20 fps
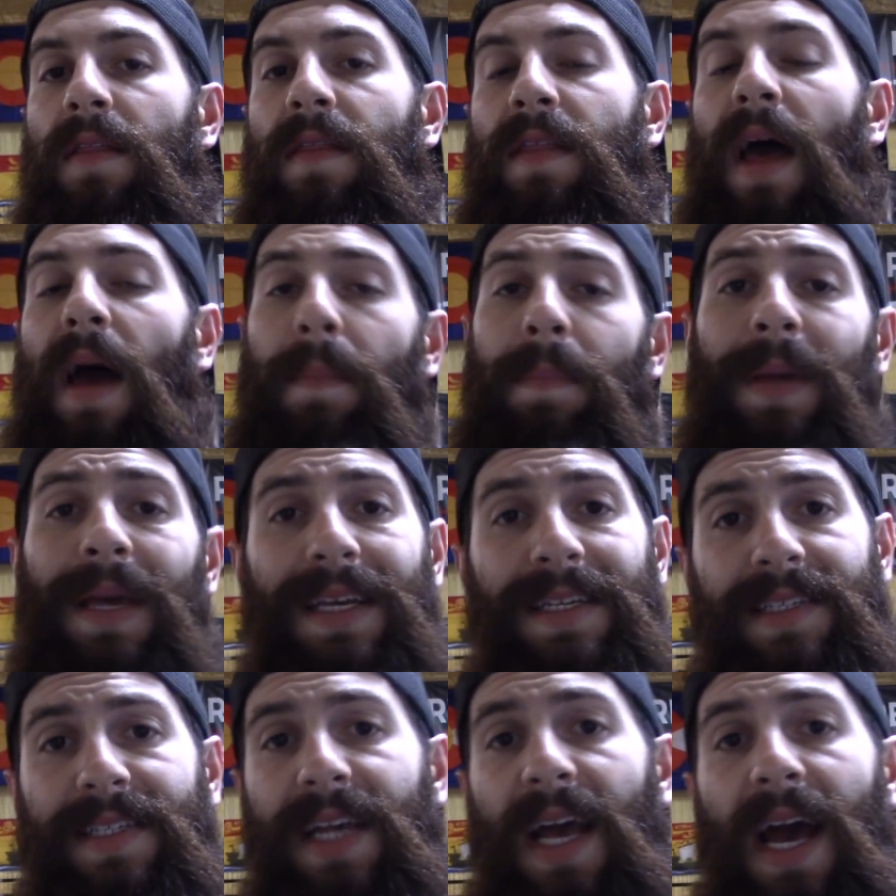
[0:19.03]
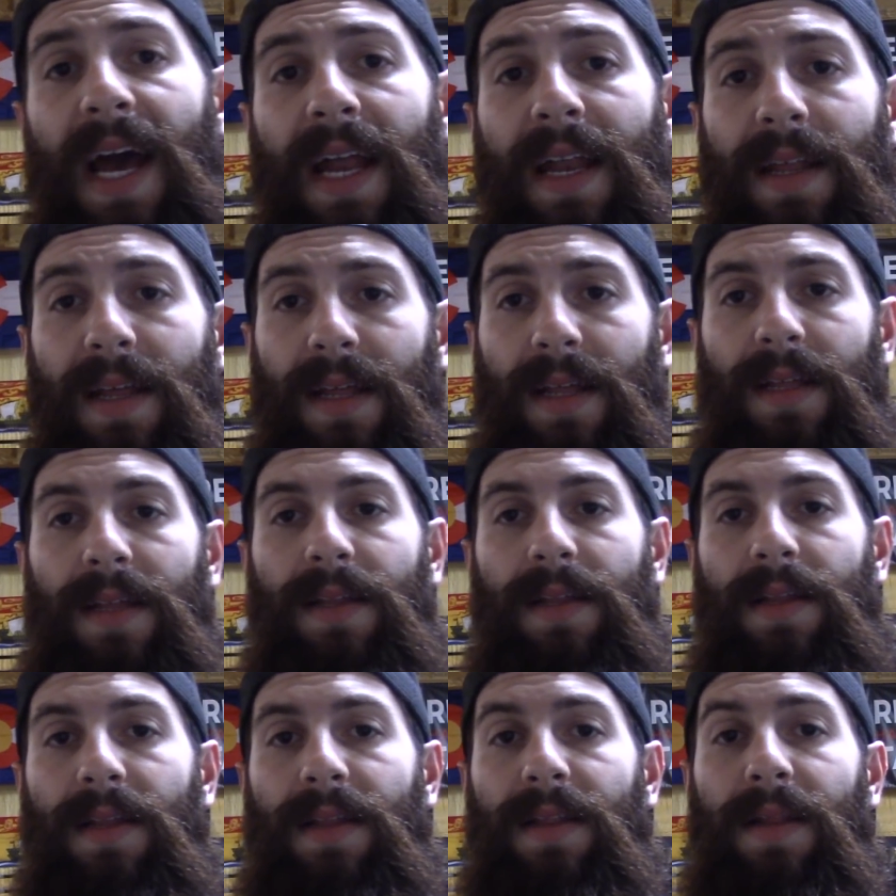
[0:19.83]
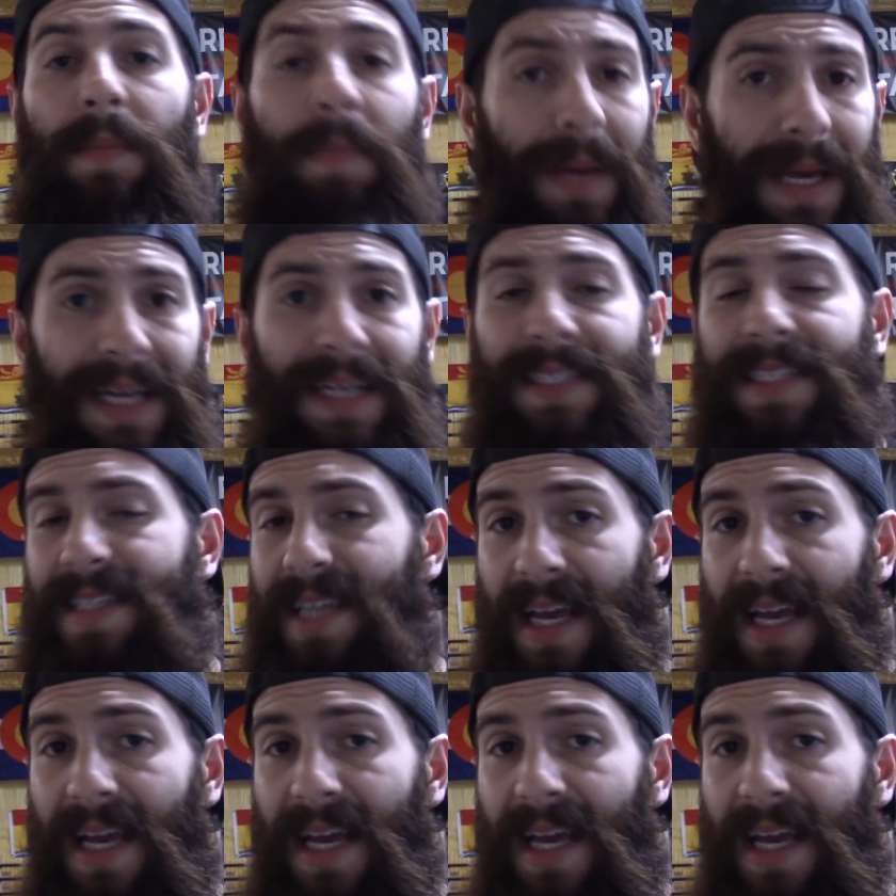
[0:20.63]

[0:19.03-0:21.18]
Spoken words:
That being said, the biggest